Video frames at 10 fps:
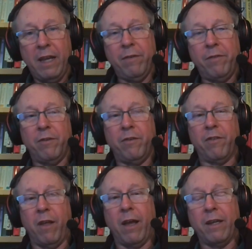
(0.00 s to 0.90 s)
even if you
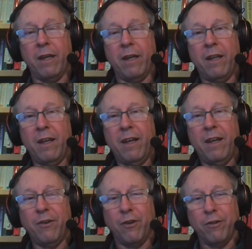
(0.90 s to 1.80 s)
dislike it,
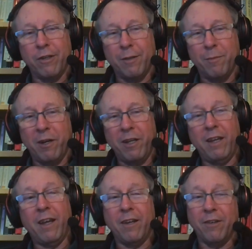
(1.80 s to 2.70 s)
you're going to look at the
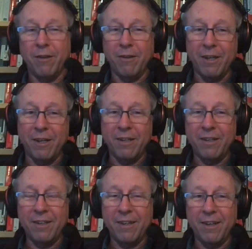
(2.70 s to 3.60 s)
money and you're going to look at it,
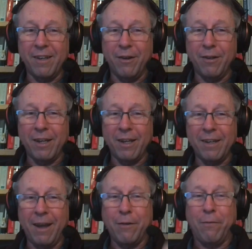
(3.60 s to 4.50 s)
uh, you know, like
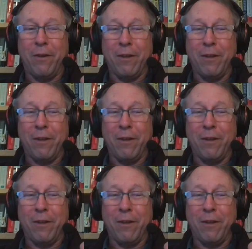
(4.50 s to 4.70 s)
how you